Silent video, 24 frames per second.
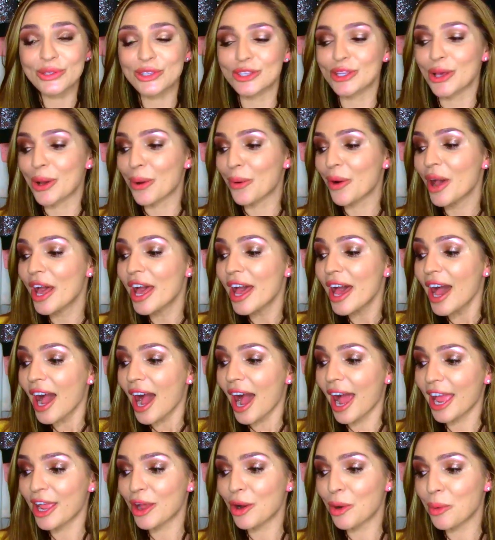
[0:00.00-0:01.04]
So
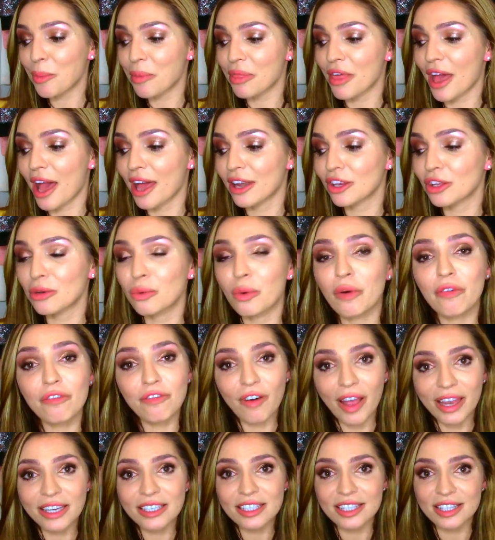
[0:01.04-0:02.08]
I hope that you will
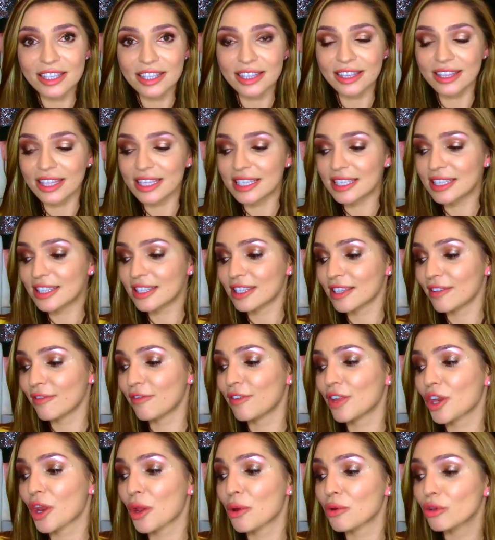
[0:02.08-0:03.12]
find this
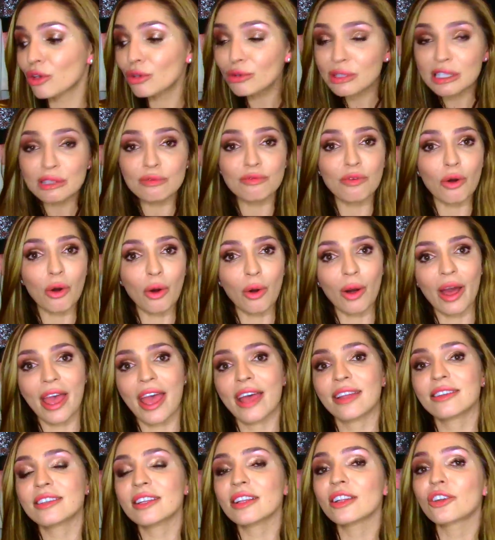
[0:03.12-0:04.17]
video useful
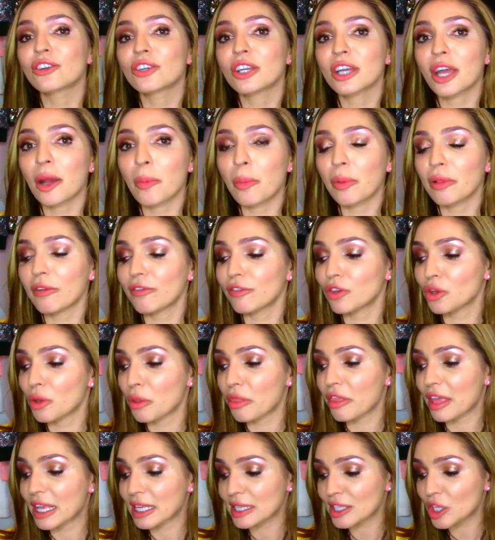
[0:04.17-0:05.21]
and learn a couple of new
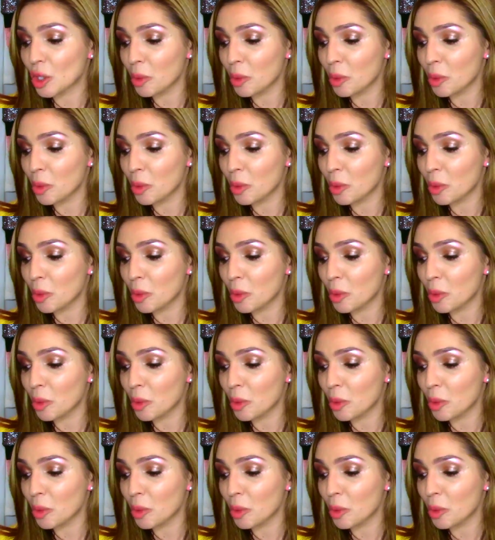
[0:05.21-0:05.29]
things,